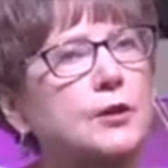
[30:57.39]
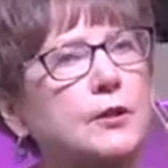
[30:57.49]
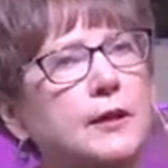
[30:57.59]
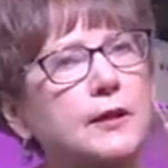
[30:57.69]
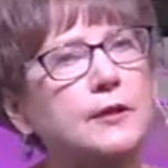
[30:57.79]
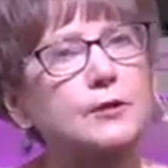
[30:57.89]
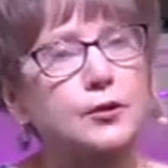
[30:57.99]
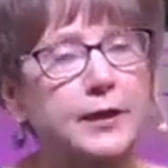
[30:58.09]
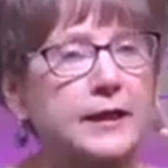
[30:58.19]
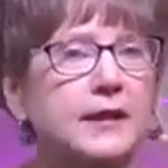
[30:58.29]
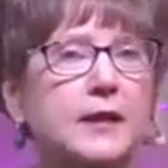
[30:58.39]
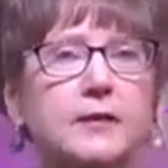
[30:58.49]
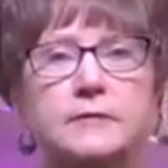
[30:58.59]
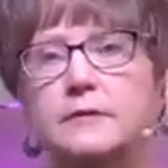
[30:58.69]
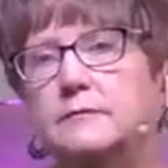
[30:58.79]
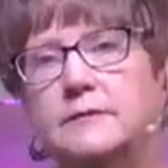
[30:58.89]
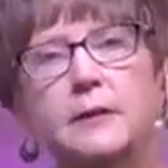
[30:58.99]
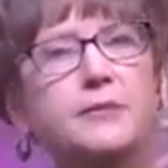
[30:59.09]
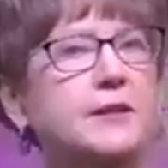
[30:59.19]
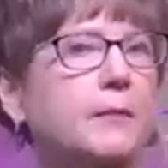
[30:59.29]
looking at
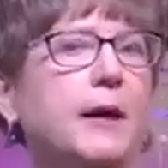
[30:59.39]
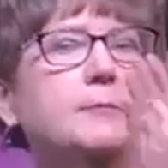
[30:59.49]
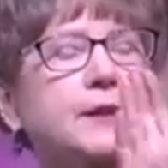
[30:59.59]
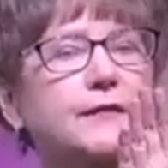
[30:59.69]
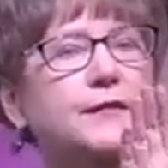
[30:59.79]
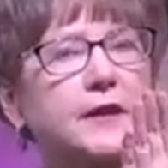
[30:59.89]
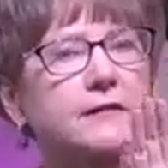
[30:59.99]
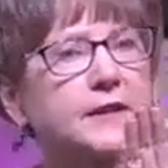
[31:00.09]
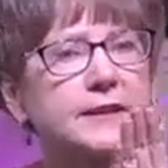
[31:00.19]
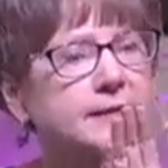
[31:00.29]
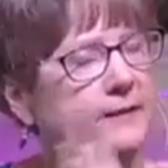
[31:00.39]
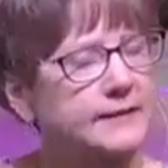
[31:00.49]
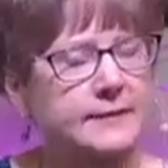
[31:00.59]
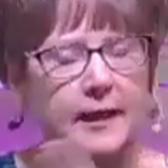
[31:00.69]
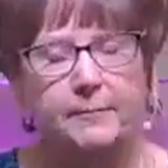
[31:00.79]
something that might be in front of us that's a